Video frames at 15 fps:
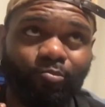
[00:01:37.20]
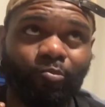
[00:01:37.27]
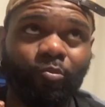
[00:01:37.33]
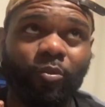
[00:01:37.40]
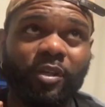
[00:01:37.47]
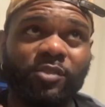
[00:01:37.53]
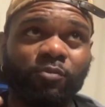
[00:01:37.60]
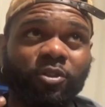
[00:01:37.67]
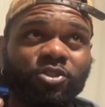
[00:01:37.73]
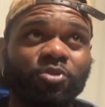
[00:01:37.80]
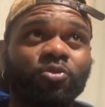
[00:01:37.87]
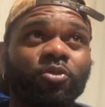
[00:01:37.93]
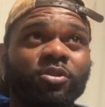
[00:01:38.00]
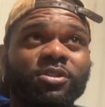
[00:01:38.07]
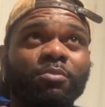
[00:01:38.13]
is what you're
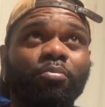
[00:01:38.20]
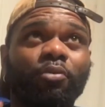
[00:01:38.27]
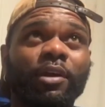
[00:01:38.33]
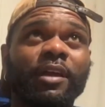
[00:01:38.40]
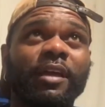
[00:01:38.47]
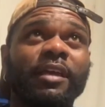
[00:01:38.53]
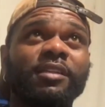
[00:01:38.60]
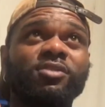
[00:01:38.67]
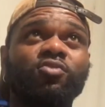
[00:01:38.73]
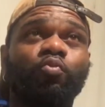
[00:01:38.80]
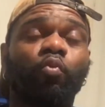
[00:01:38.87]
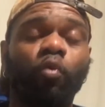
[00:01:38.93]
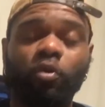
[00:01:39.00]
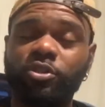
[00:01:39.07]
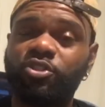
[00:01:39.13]
going to bring in
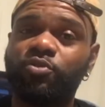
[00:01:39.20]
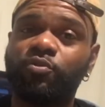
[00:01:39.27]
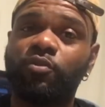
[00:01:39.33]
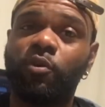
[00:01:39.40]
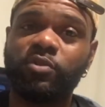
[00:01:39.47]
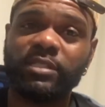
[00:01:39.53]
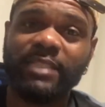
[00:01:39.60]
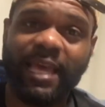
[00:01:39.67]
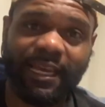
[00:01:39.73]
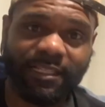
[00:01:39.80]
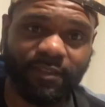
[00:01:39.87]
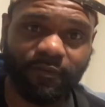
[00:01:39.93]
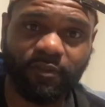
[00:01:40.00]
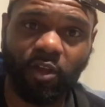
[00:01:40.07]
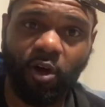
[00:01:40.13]
towards you. Those negative
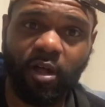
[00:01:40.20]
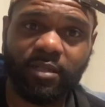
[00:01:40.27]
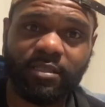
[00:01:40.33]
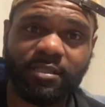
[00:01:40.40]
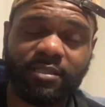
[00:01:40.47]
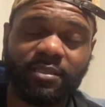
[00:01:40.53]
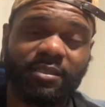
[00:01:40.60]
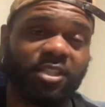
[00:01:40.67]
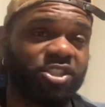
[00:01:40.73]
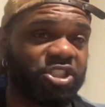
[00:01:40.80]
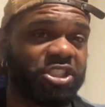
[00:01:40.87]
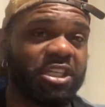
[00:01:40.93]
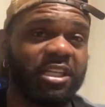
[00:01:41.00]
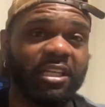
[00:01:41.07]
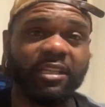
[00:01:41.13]
thoughts, the
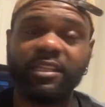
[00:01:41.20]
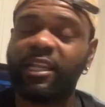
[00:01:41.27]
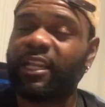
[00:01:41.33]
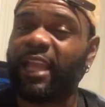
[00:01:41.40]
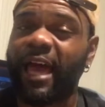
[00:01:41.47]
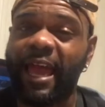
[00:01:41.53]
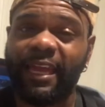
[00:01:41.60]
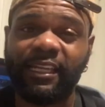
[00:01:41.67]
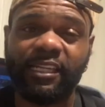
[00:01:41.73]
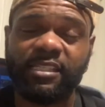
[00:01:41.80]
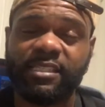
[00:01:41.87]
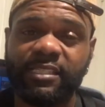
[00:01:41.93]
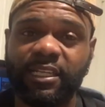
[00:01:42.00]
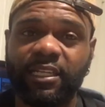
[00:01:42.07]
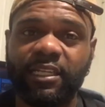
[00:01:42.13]
cheating, the lying, the
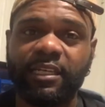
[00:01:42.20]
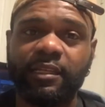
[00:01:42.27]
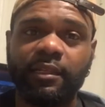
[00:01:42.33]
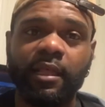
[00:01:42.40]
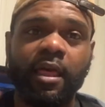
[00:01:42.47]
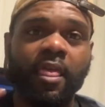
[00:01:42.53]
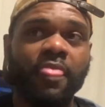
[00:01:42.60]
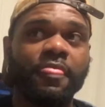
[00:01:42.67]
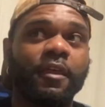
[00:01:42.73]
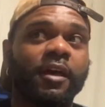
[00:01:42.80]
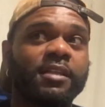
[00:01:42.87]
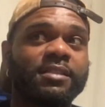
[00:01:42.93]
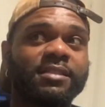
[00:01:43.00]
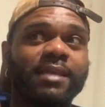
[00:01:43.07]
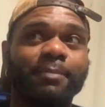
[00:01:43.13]
stealing, the
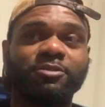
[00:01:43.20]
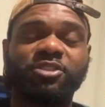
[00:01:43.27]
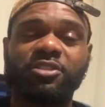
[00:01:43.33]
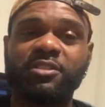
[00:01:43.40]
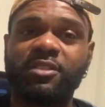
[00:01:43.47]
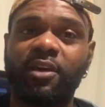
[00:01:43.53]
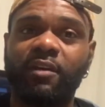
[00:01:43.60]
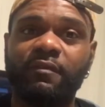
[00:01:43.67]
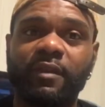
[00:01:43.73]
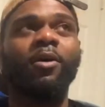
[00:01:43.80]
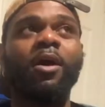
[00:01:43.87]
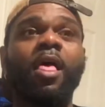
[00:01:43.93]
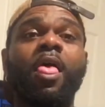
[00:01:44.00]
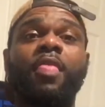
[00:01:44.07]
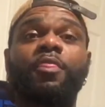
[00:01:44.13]
conceptions of it,
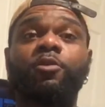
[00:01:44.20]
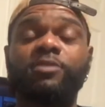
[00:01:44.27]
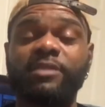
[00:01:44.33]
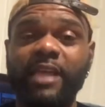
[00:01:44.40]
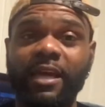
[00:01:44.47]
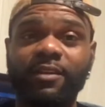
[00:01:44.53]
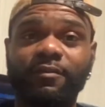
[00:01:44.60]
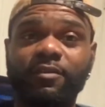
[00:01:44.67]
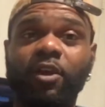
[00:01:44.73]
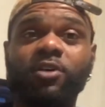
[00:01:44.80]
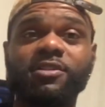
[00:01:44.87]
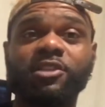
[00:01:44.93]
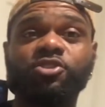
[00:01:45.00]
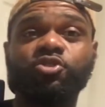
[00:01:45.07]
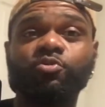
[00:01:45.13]
those negative thoughts
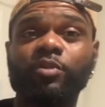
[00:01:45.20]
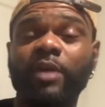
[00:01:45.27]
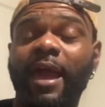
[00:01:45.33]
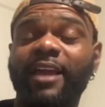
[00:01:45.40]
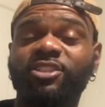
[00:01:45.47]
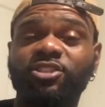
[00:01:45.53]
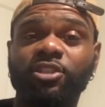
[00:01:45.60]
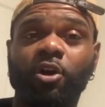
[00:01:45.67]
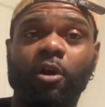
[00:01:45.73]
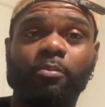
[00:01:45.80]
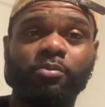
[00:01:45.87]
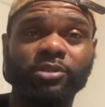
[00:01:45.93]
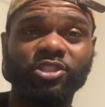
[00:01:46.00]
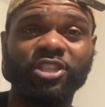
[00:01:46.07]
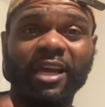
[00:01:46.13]
that you actually are
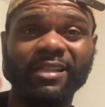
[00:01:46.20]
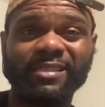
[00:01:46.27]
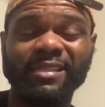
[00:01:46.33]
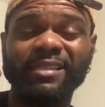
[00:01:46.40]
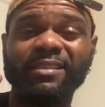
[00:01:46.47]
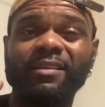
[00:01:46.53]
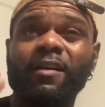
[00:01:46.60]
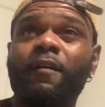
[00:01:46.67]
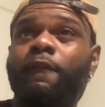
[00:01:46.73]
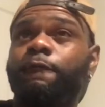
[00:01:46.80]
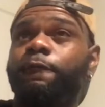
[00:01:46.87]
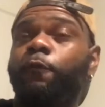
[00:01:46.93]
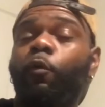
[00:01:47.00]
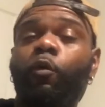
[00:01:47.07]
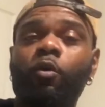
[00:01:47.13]
projecting
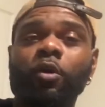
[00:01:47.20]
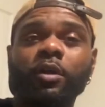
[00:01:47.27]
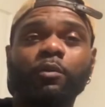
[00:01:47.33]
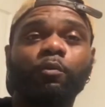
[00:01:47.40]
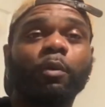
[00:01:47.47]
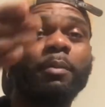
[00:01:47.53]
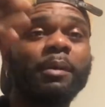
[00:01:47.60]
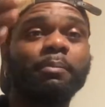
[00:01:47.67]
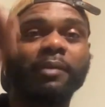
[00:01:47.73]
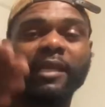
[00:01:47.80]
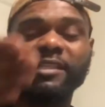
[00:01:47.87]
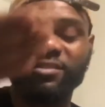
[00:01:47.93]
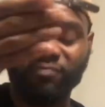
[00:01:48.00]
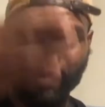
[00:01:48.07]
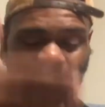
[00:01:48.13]
forward will be
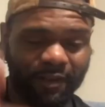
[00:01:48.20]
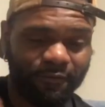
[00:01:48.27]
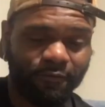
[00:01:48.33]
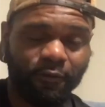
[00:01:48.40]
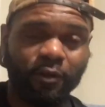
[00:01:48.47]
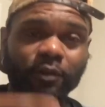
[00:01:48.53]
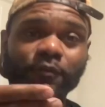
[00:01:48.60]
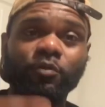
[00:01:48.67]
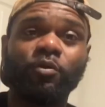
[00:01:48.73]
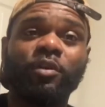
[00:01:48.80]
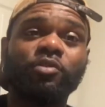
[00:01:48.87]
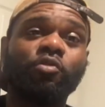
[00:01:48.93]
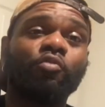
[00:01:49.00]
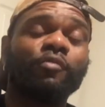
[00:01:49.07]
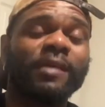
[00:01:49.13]
placed right in front of you in
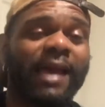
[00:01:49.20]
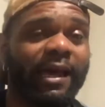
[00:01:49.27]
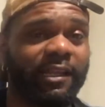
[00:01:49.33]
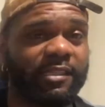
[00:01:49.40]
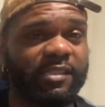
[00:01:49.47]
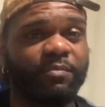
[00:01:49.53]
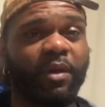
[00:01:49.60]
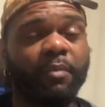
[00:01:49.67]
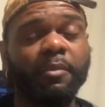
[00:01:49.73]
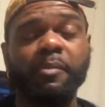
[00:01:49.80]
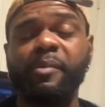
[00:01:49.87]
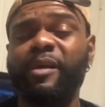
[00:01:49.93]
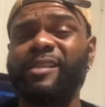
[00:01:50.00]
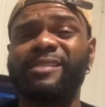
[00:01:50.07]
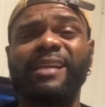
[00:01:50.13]
your reality, baby,
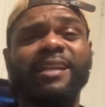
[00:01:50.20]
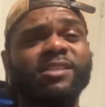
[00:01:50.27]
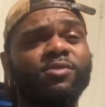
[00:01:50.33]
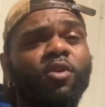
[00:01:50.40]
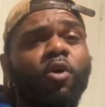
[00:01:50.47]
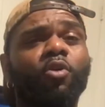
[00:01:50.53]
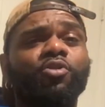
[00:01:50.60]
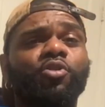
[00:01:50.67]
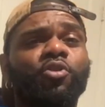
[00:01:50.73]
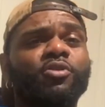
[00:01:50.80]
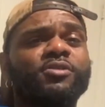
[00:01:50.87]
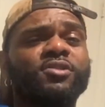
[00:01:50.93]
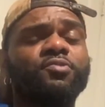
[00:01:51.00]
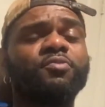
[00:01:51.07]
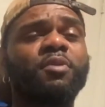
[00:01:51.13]
because that is all you're
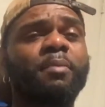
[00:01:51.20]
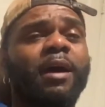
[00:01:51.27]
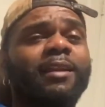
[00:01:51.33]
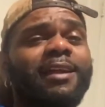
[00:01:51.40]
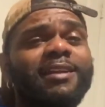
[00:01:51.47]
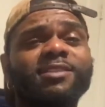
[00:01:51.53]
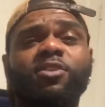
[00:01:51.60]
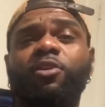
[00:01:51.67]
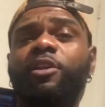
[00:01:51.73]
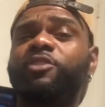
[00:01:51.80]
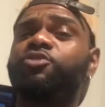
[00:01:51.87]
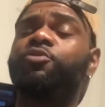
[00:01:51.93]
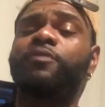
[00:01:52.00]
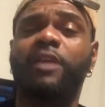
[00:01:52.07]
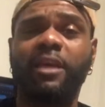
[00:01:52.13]
consumed about. That is all that
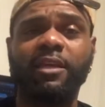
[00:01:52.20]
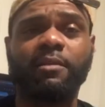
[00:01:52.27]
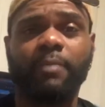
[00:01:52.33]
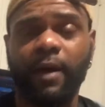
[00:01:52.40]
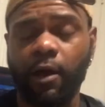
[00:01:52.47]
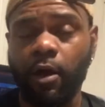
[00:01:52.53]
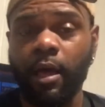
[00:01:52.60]
you're thinking about,